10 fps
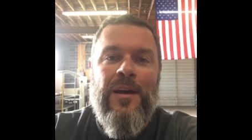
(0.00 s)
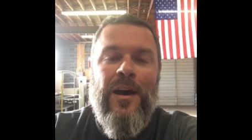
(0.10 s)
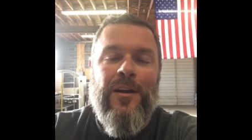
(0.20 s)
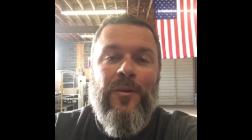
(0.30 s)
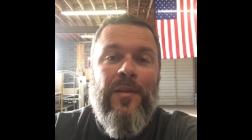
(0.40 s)

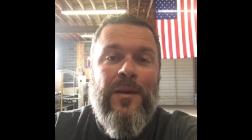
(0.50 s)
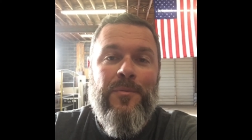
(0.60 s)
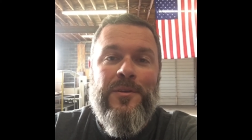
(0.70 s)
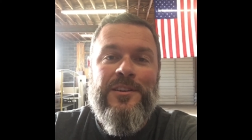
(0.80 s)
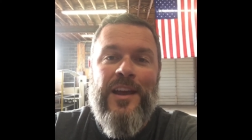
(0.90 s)
Uh, greatly
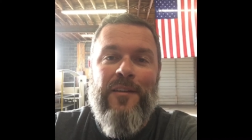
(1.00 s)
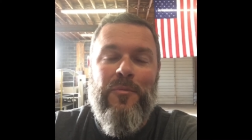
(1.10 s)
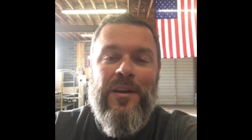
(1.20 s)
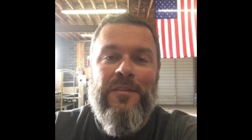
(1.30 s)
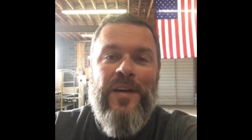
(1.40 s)
appreciate
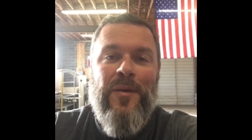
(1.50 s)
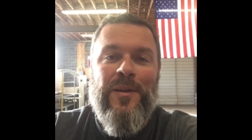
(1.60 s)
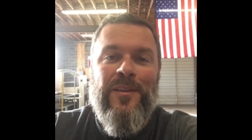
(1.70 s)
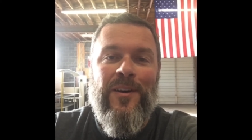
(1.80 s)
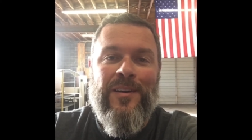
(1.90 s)
everybody
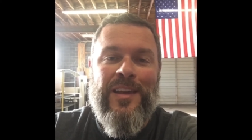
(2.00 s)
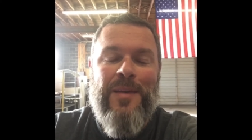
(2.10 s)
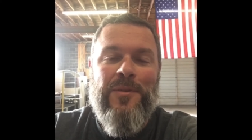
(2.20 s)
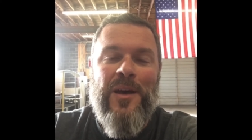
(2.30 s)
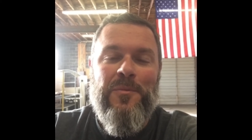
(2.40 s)
following along and
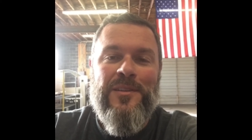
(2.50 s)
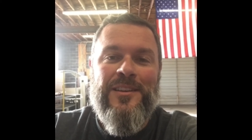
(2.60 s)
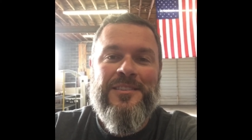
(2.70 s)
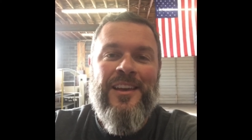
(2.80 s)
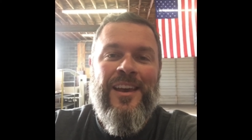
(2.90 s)
keeping up with
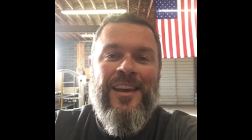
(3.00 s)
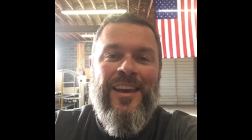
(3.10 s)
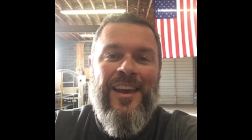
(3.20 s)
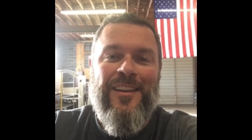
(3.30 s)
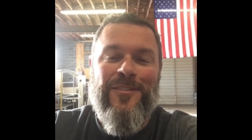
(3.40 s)
us
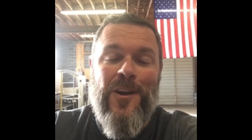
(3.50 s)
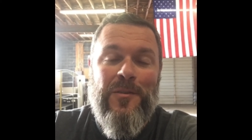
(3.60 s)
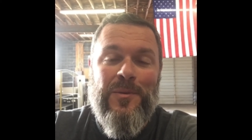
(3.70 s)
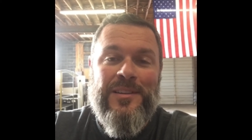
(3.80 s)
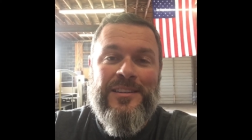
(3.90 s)
and
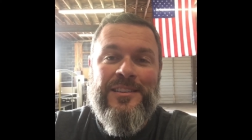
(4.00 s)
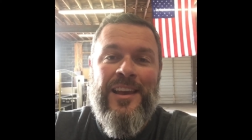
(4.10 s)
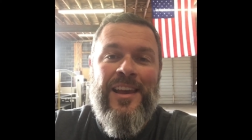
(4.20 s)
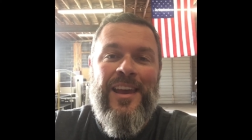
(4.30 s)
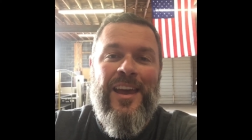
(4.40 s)
serving with us.
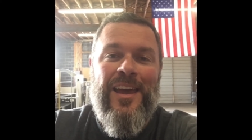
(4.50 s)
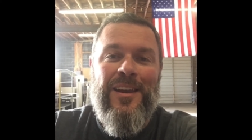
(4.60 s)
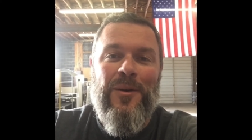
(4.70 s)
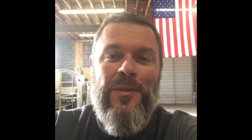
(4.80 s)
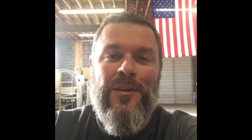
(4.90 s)

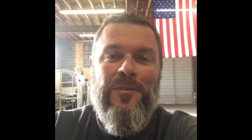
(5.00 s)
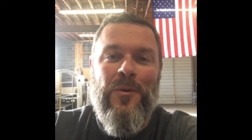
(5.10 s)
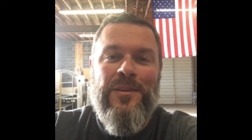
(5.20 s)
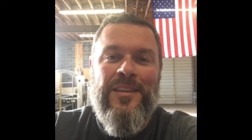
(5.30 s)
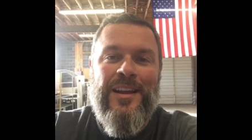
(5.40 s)
And uh, we look
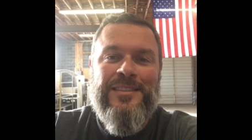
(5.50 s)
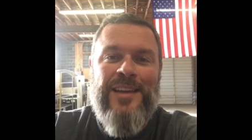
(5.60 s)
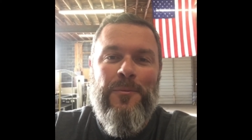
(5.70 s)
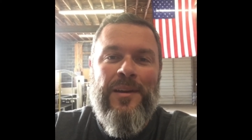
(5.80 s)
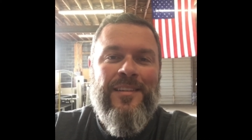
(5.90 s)
forward to the next
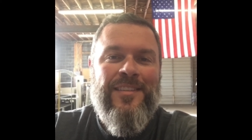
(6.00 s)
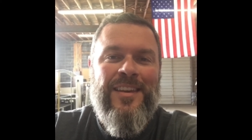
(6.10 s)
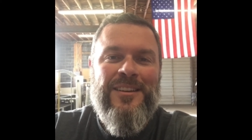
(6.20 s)
time we get to see